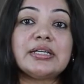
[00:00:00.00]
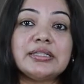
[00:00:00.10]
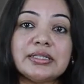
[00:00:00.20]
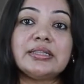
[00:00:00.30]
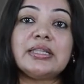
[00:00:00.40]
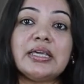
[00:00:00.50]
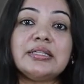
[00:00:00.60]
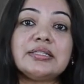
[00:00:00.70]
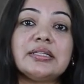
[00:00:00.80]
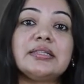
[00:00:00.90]
the
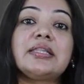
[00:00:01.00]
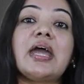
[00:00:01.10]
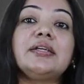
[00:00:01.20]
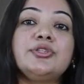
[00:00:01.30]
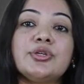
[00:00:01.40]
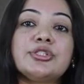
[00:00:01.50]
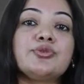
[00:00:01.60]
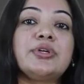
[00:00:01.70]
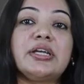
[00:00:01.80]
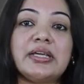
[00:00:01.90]
things that your
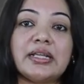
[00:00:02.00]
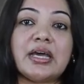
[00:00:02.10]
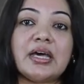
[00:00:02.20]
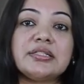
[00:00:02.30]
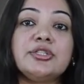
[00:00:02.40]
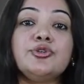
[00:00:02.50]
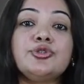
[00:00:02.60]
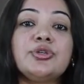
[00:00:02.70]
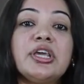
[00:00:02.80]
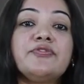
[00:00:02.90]
student can ask, you
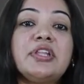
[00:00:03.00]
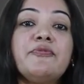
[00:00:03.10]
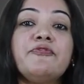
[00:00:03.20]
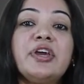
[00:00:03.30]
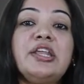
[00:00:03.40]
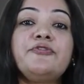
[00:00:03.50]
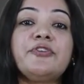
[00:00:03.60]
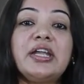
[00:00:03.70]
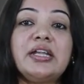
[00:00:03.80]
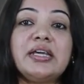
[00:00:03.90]
should give them very
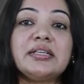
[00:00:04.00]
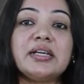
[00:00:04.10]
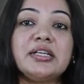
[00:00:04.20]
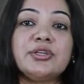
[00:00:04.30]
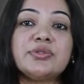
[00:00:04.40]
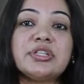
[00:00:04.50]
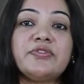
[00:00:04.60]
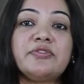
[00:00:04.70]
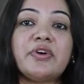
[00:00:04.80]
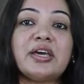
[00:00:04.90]
friendly and
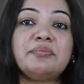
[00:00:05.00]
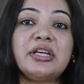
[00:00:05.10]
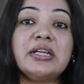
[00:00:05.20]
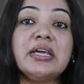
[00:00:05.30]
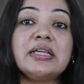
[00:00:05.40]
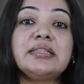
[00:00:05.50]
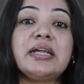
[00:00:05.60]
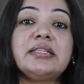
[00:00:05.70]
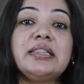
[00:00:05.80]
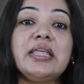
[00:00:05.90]
conducive environment
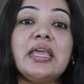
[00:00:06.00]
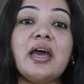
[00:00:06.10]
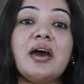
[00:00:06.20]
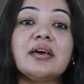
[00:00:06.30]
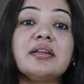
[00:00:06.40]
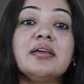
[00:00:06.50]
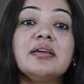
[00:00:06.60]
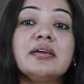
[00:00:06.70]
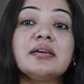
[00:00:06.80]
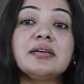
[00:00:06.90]
that
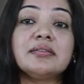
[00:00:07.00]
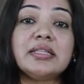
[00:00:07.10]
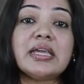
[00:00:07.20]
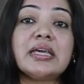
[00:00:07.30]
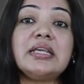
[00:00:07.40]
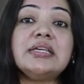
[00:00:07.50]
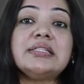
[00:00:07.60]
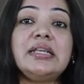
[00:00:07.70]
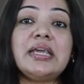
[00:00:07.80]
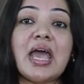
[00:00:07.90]
they can
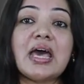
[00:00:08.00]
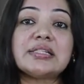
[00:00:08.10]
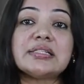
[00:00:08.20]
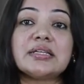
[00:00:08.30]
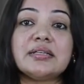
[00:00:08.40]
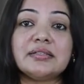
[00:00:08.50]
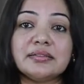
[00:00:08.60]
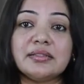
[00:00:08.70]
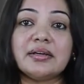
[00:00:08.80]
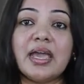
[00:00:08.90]
easily ask
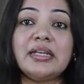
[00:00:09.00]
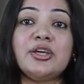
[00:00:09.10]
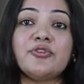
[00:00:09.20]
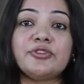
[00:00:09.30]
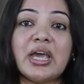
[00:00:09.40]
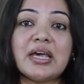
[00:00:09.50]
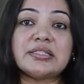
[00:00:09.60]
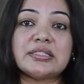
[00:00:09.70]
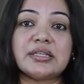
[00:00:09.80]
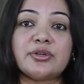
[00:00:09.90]
any of the
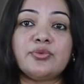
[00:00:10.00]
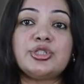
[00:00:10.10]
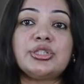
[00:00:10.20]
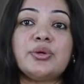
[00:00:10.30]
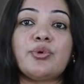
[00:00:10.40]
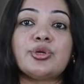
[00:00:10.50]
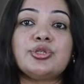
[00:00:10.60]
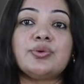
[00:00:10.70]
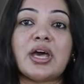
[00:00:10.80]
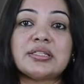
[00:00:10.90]
answer which they
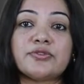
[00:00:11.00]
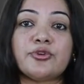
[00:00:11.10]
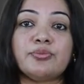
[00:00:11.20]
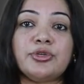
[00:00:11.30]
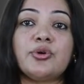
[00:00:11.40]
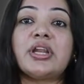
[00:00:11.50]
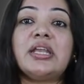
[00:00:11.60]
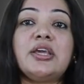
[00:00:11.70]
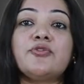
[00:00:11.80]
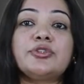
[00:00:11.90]
want to ask from you, or
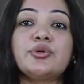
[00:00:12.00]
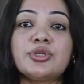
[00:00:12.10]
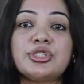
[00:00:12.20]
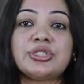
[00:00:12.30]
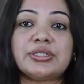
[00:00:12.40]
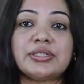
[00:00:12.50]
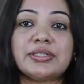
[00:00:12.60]
any of the question.